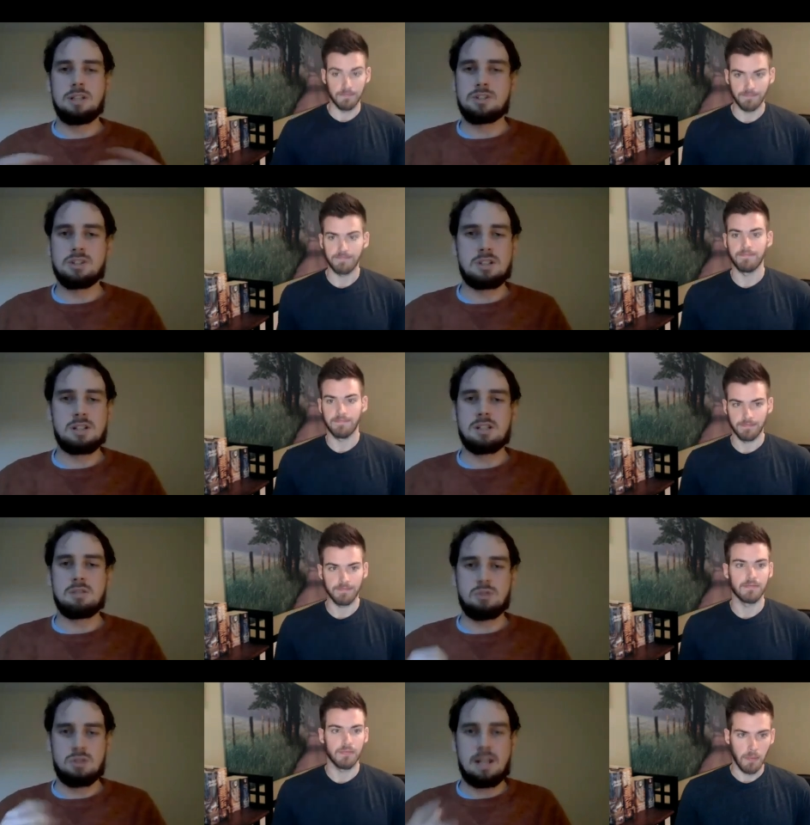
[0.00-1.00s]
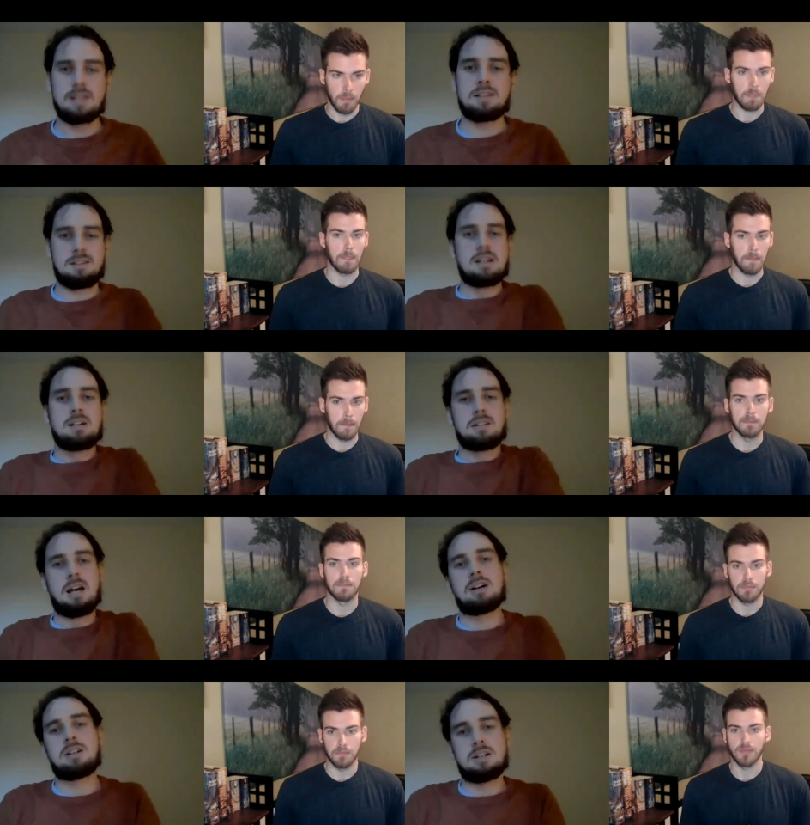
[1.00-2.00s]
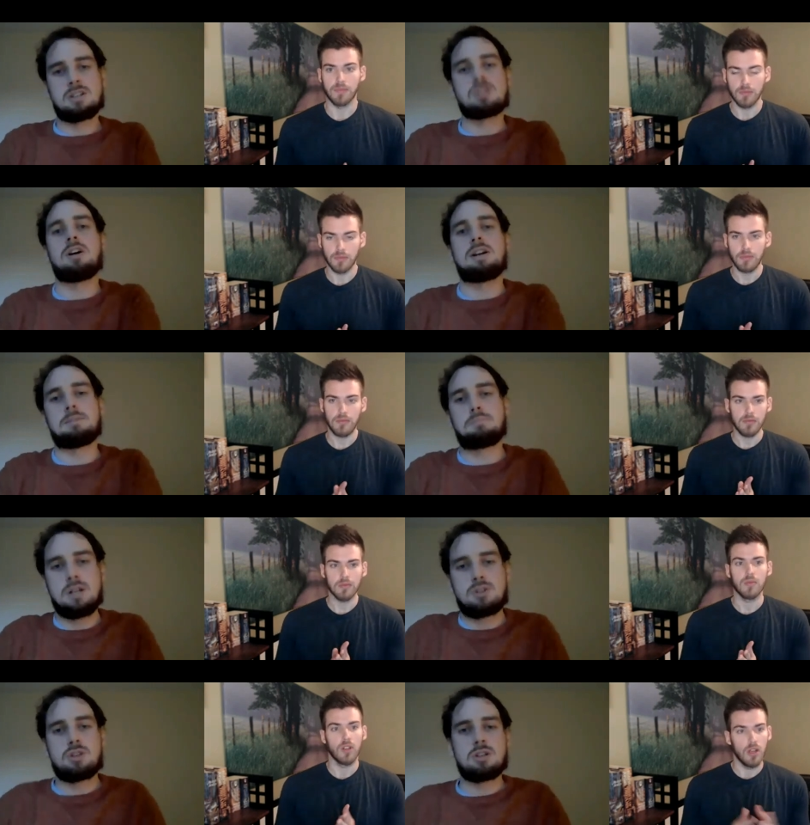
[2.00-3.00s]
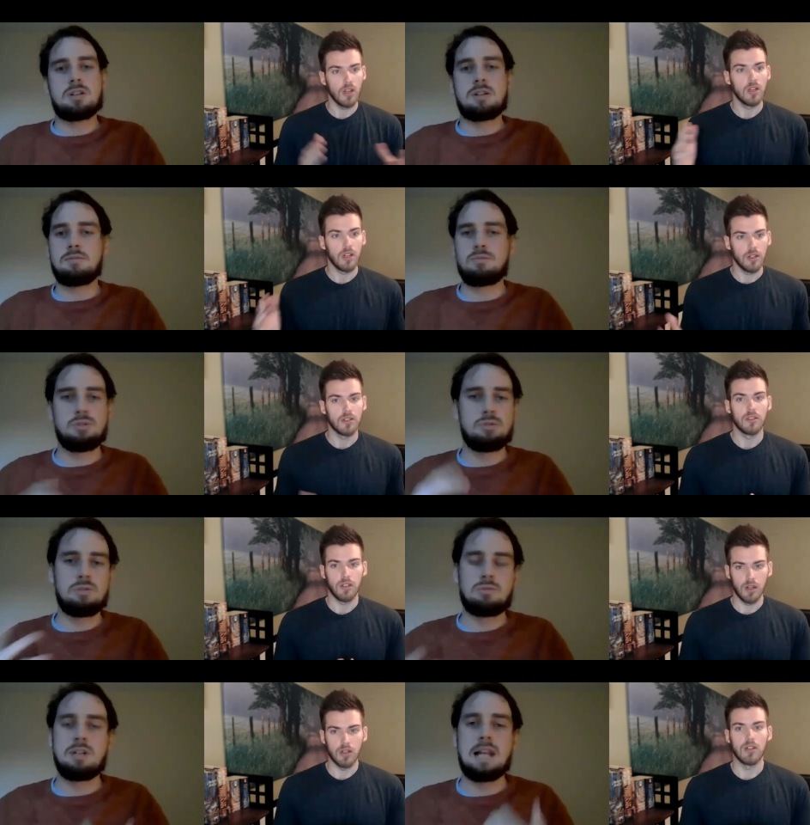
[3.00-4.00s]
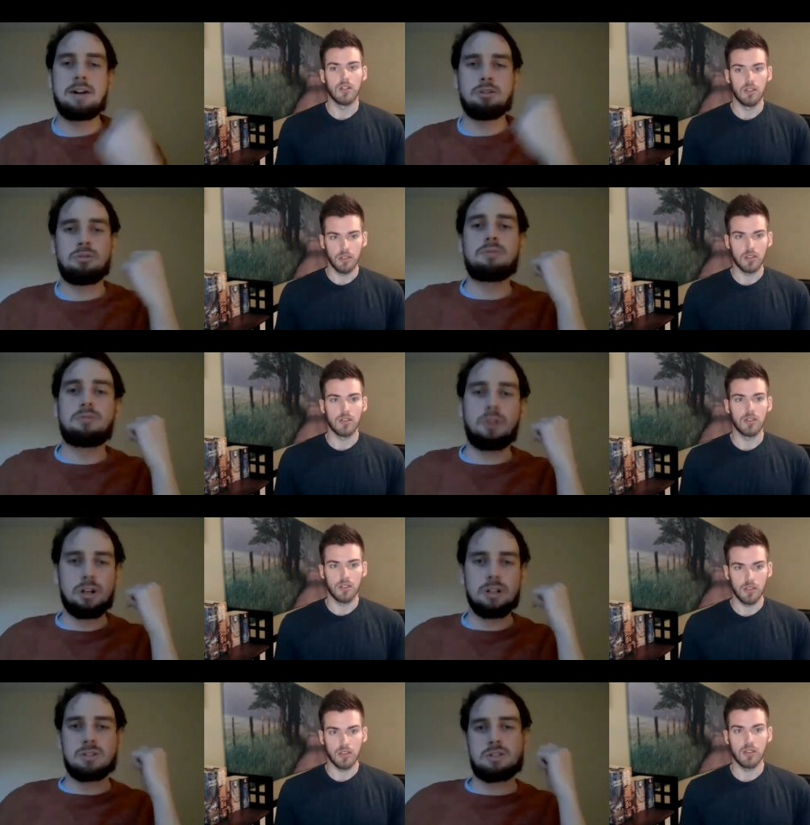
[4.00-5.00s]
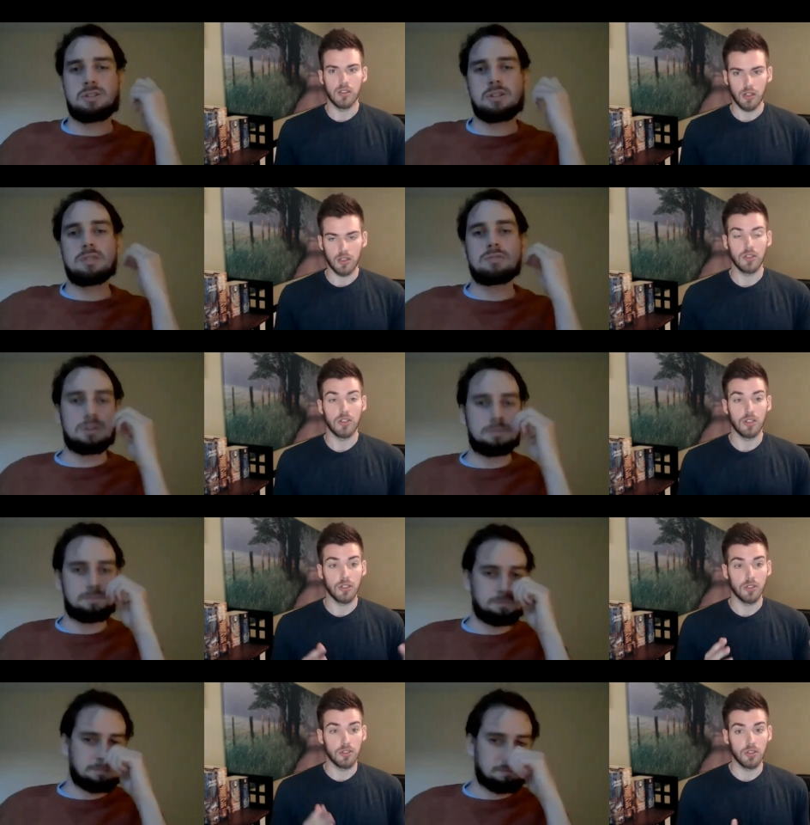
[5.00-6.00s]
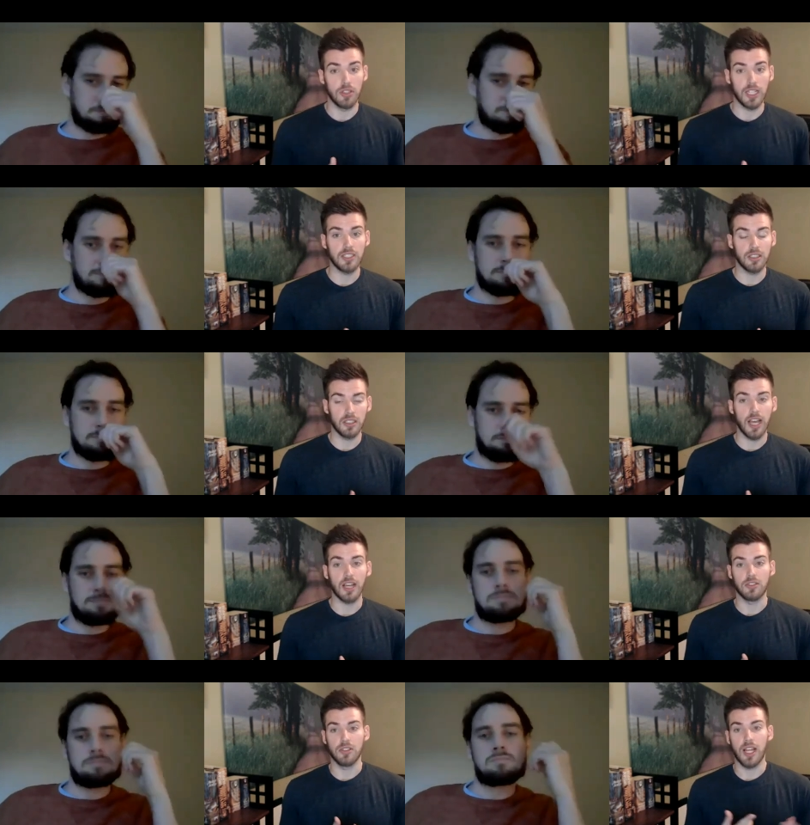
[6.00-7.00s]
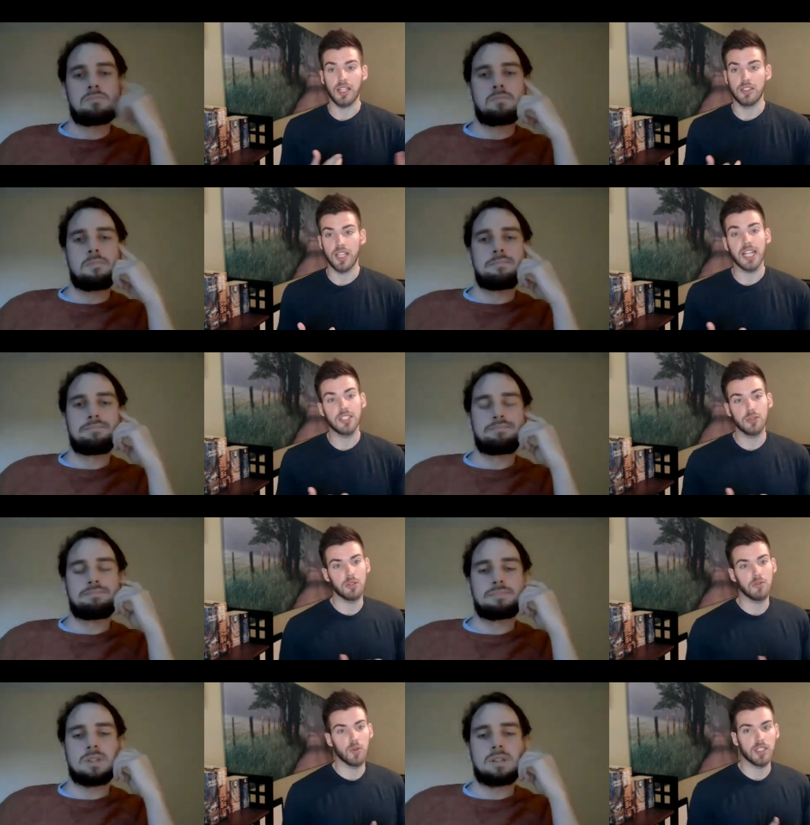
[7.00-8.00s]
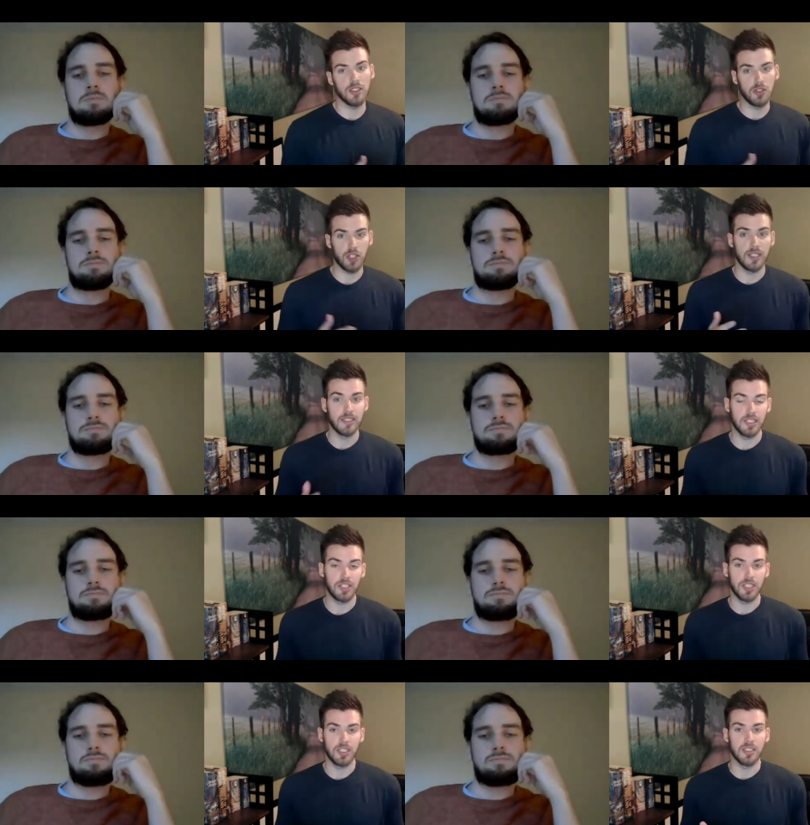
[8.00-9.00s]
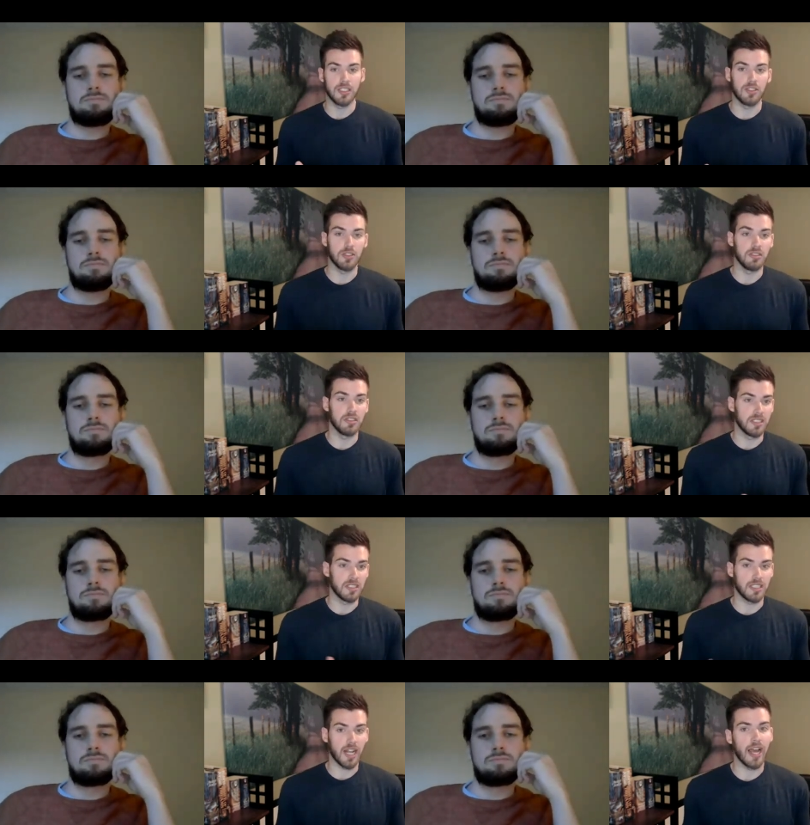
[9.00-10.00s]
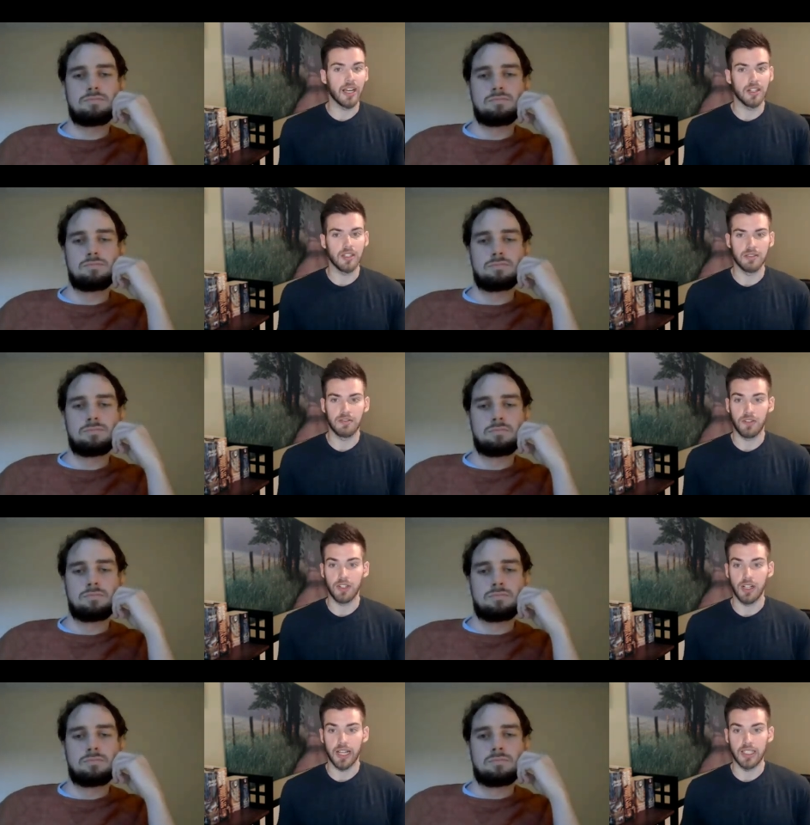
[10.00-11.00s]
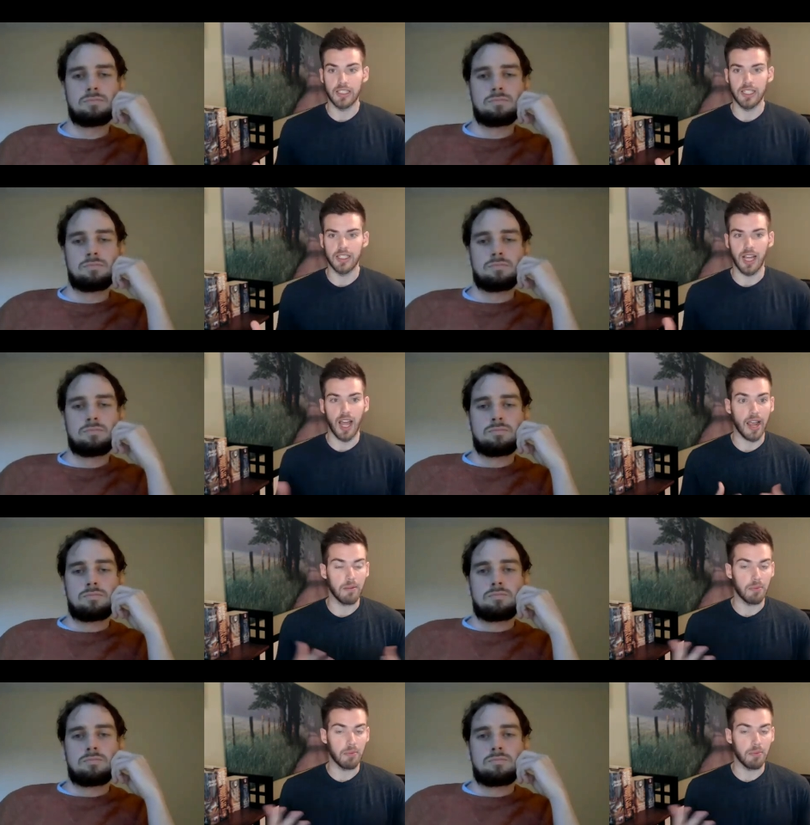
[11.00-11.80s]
Speaker 1: agencies. It was like, now I got to start like pitching and you relying on referrals and stuff.
Speaker 2: So this, yeah, so that that's sort of where you transitioned into the style of freelancing that I